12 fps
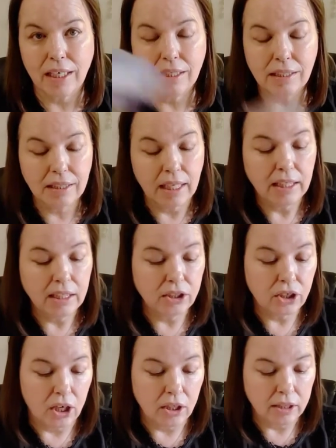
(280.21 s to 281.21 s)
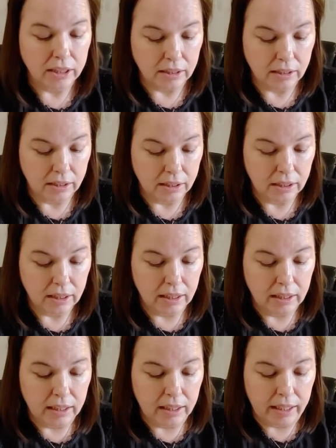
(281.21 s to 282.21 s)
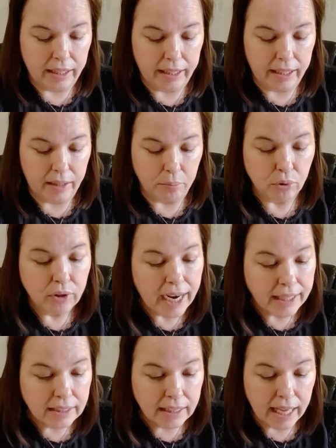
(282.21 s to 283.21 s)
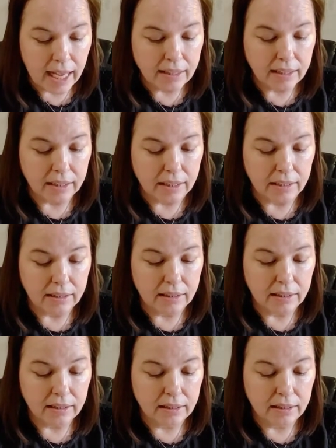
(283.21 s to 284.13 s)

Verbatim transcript: Sun in Taurus, practicalities.